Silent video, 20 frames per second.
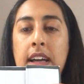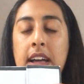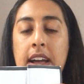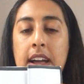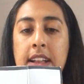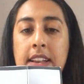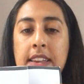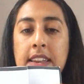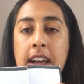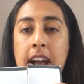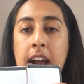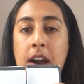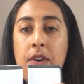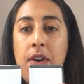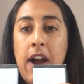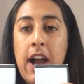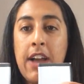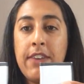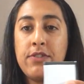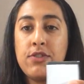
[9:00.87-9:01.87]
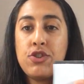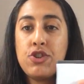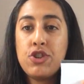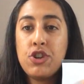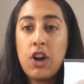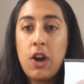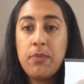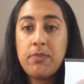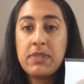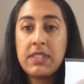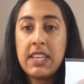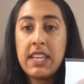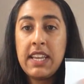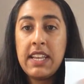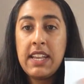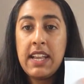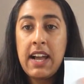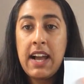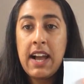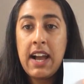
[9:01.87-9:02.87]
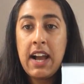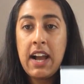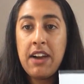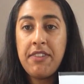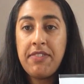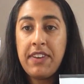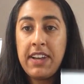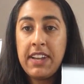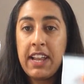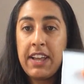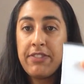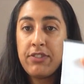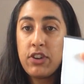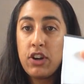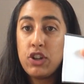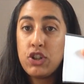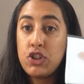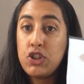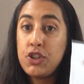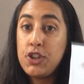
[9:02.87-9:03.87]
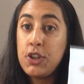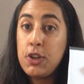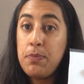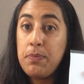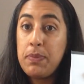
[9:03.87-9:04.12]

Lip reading: and now I've chopped it in half and I've got 2